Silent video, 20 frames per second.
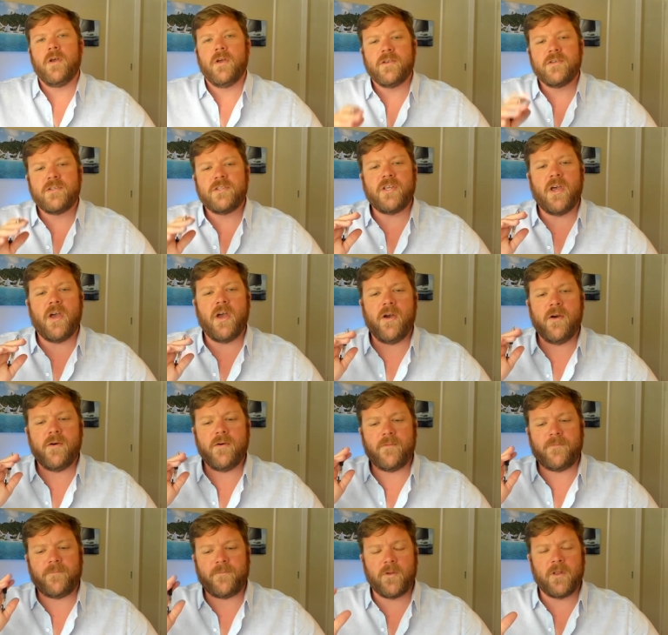
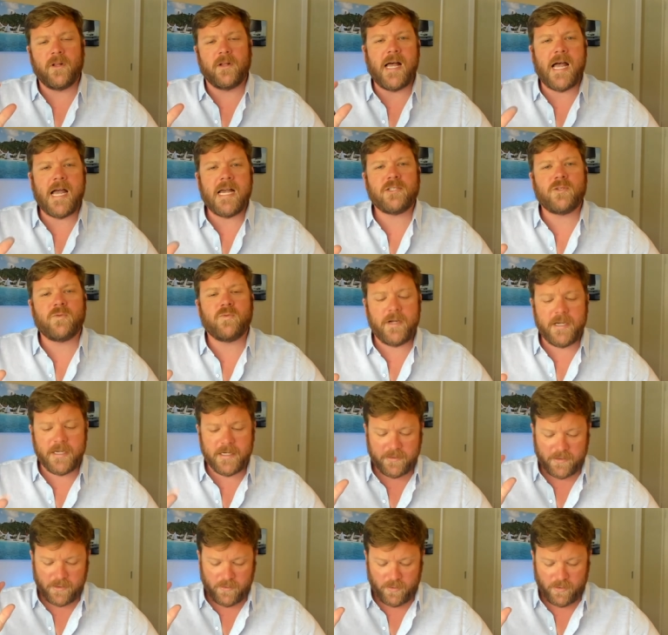So for the last
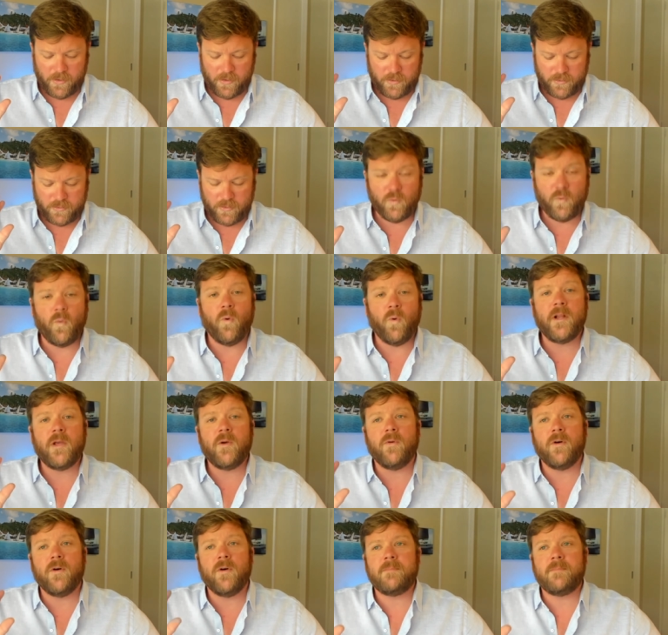week, there were
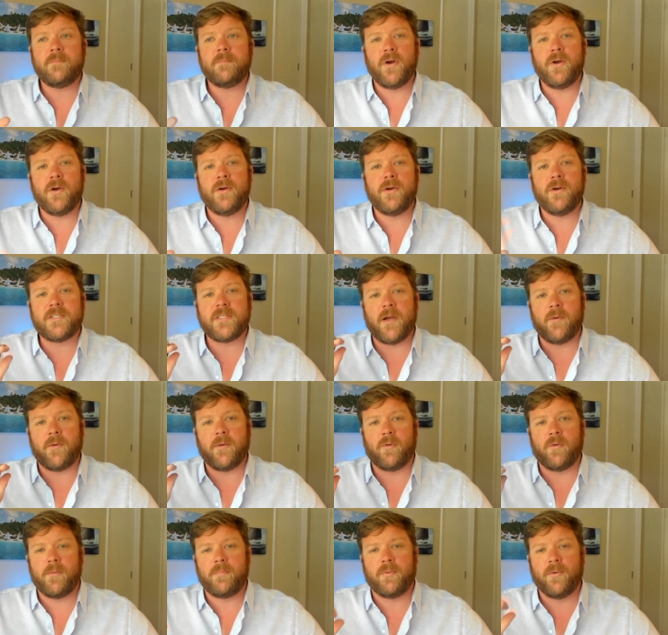21 boats that were
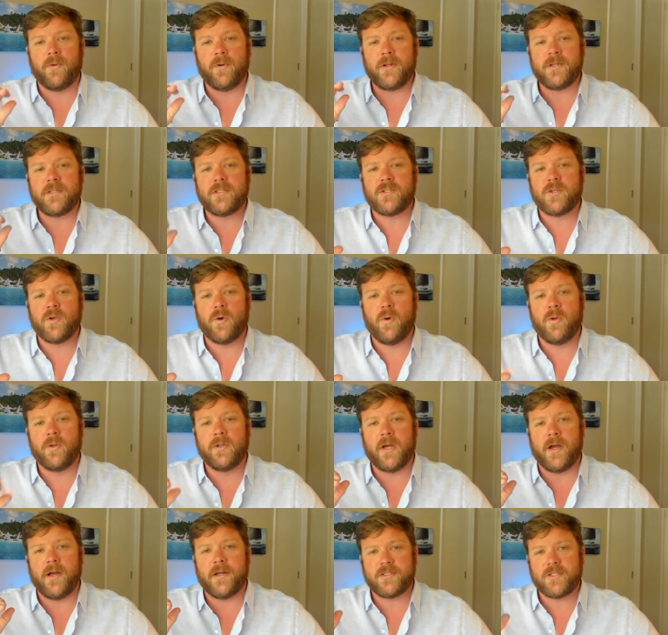reported sold
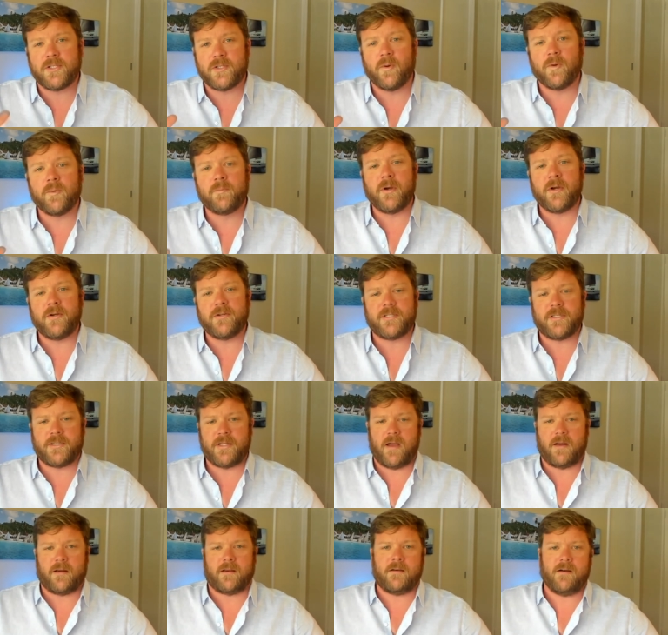on
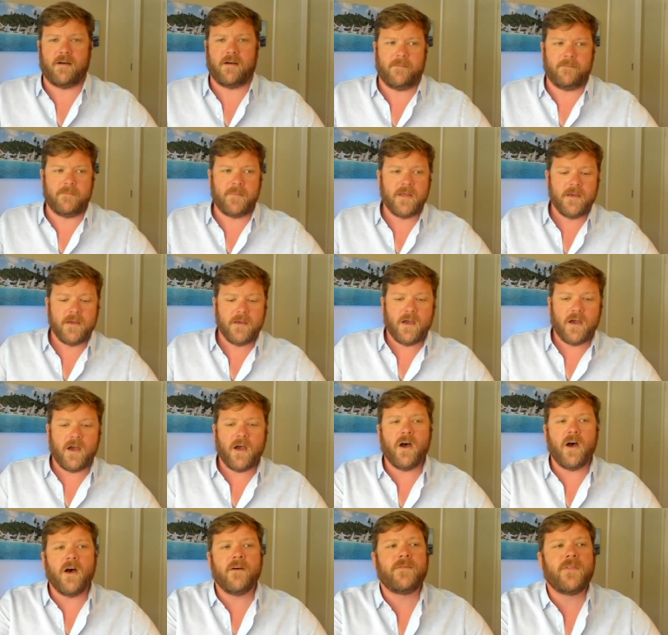soldboats.com.
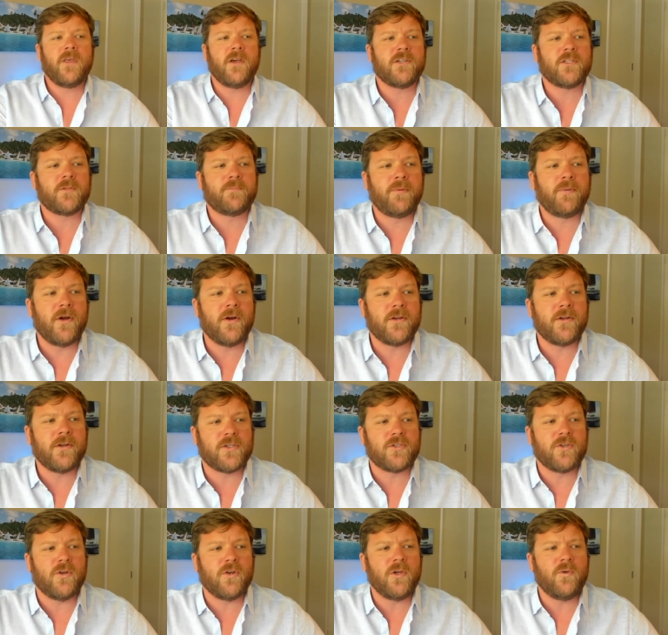Of those boats,
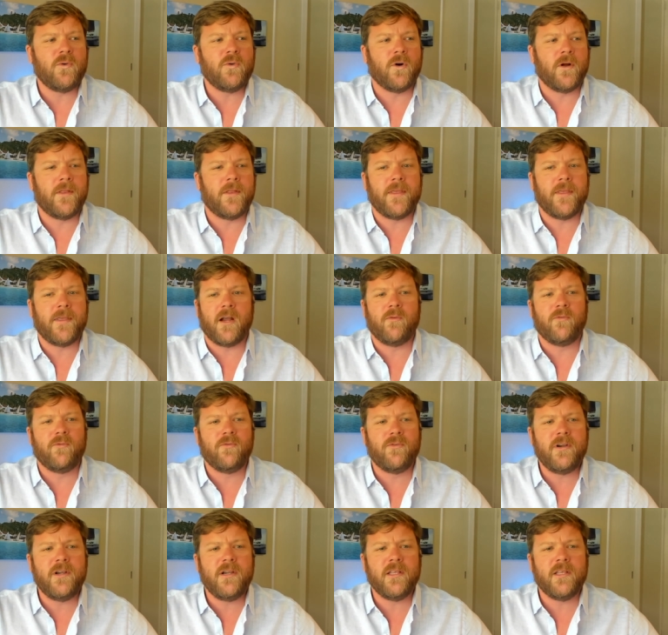there's only one that I
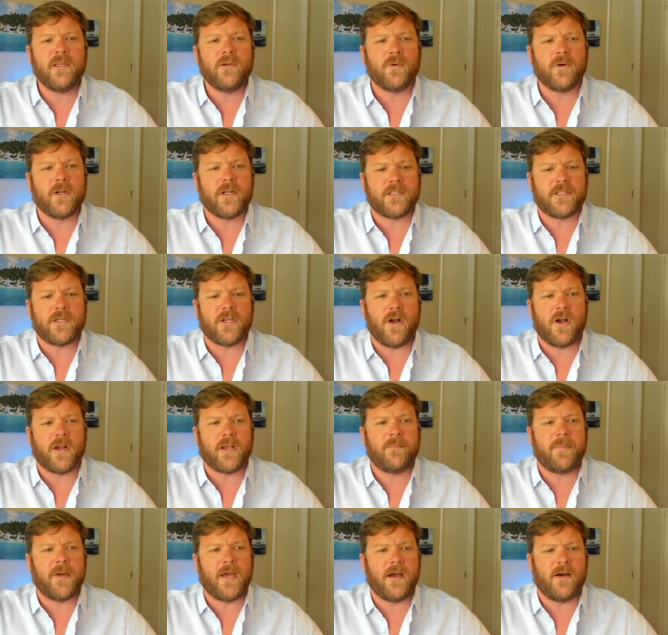really want to talk
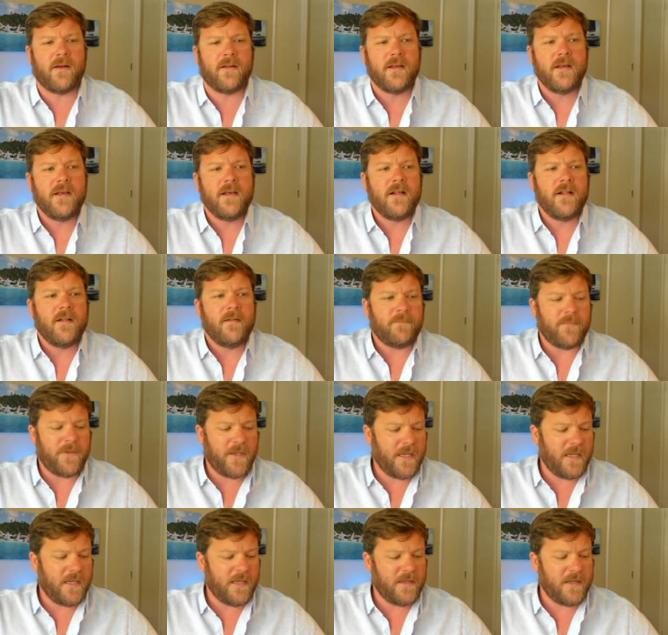about
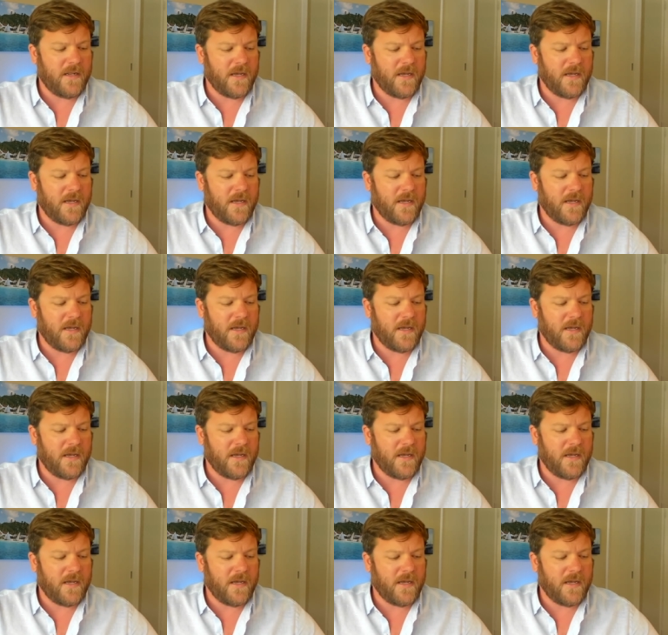and